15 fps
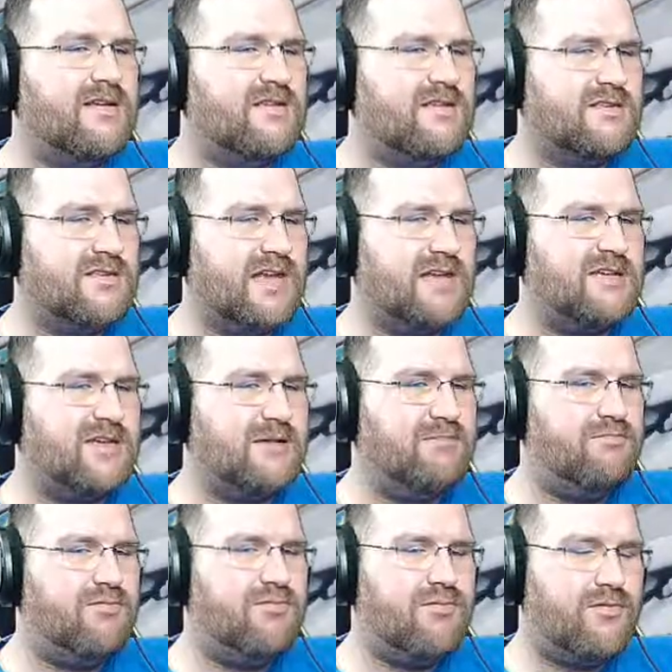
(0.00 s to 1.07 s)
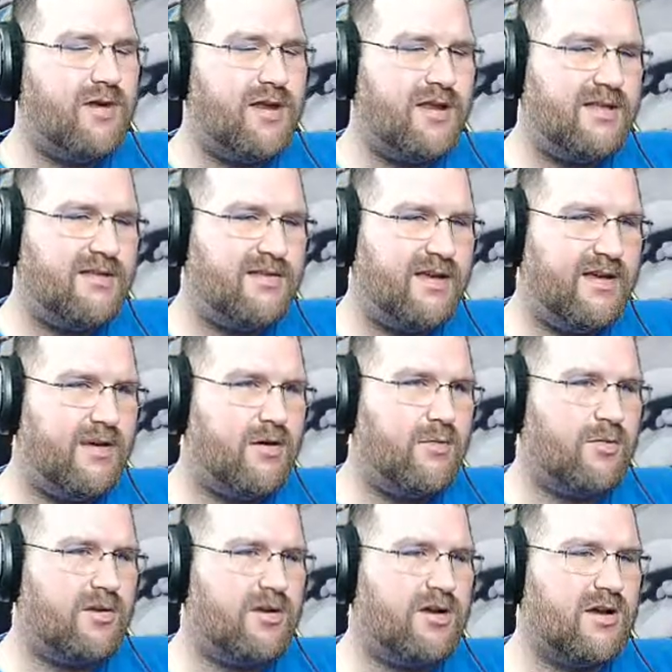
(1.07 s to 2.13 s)
This is actually a pretty
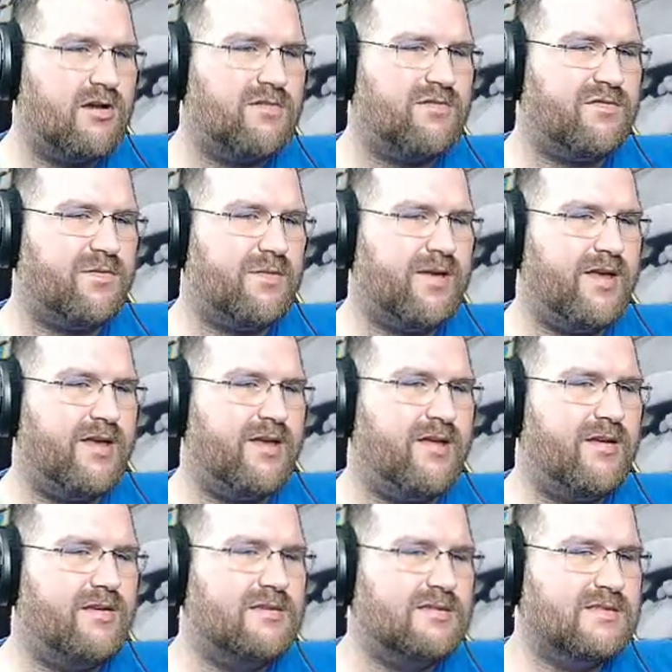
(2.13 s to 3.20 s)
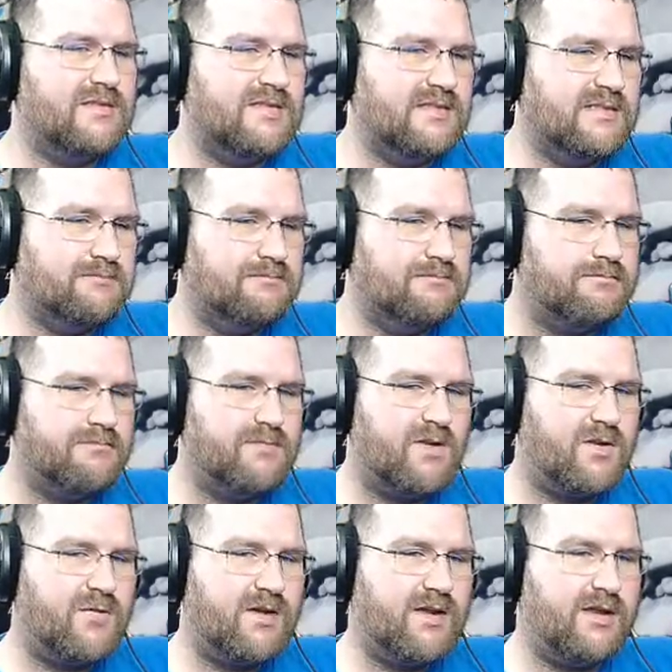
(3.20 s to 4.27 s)
terrible curve for me.
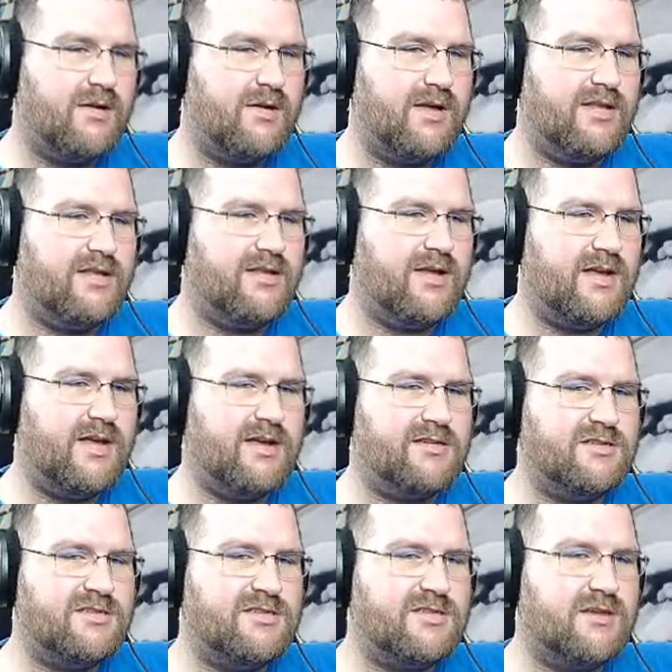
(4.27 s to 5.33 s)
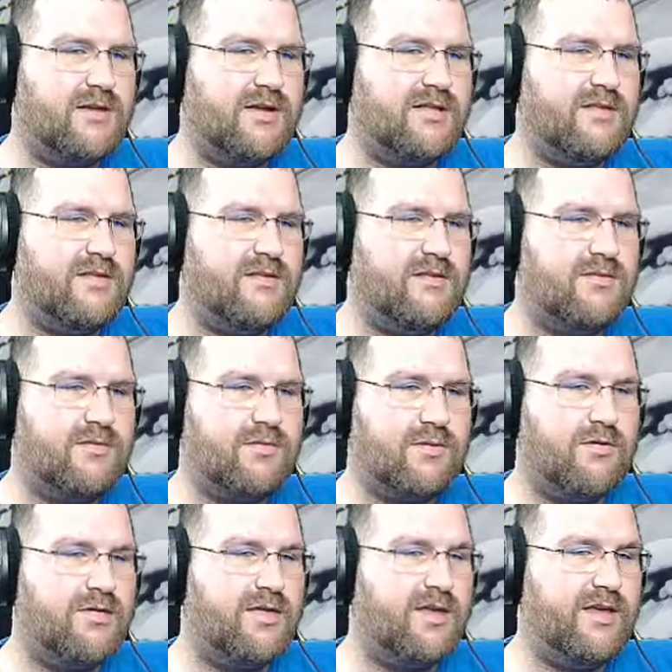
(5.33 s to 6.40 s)
We're going to go ahead and just go ahead and
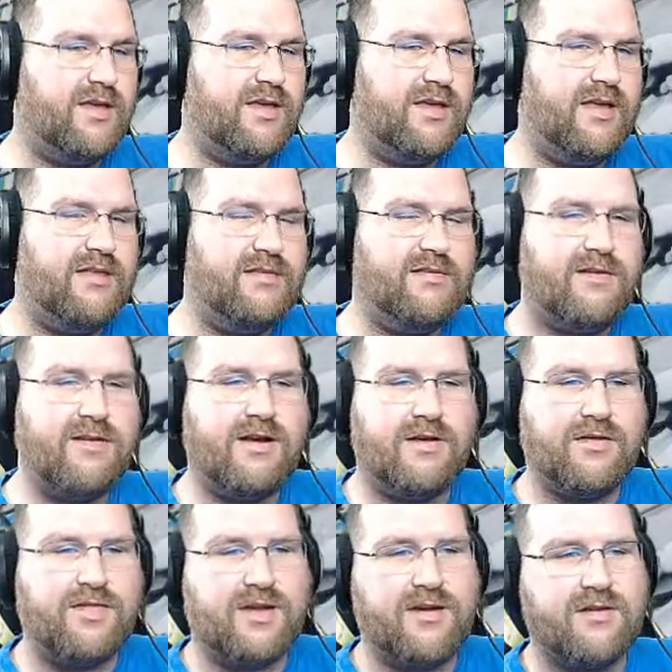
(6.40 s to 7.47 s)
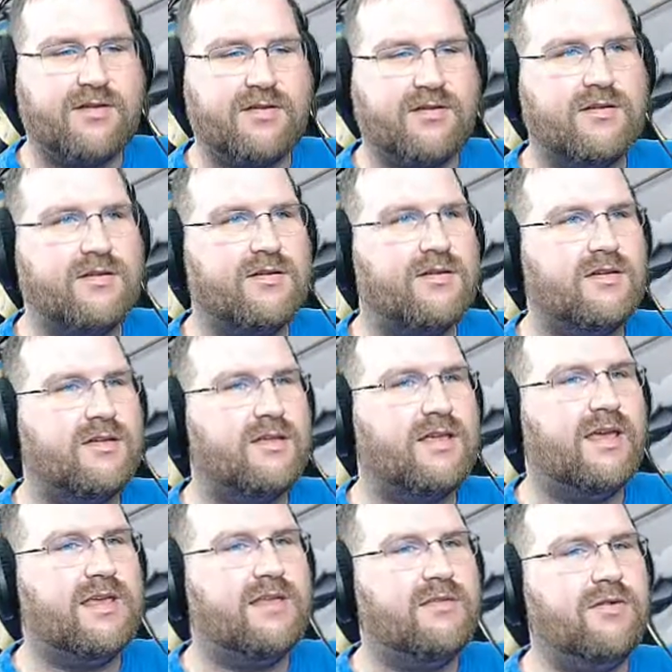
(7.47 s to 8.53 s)
throw the end turn out there.
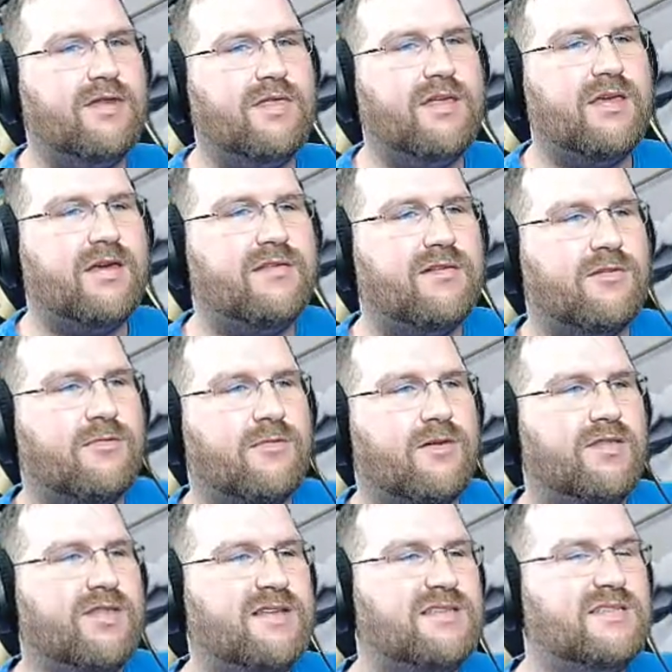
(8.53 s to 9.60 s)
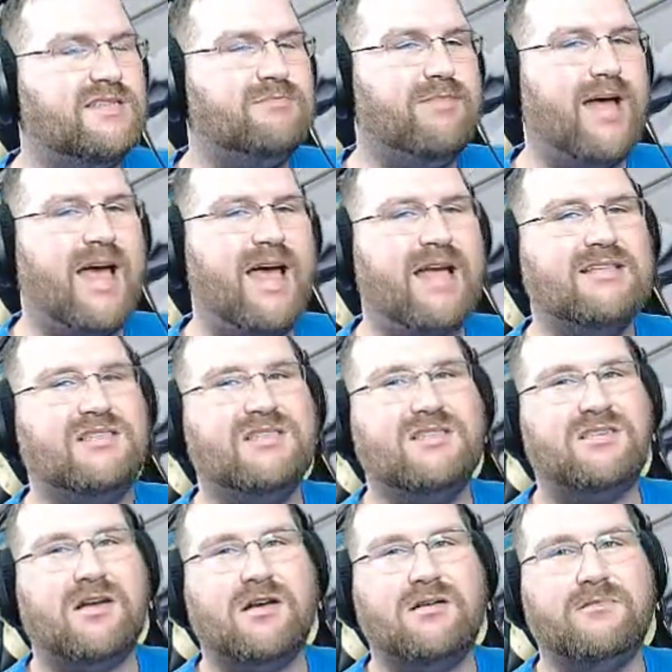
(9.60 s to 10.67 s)
Can't do anything on turn 1. This is bad
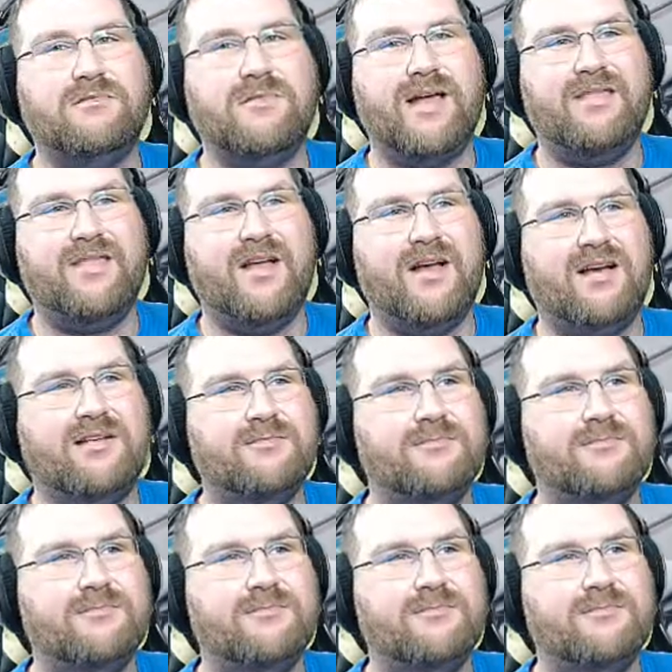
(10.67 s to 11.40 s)
start. Bad luck.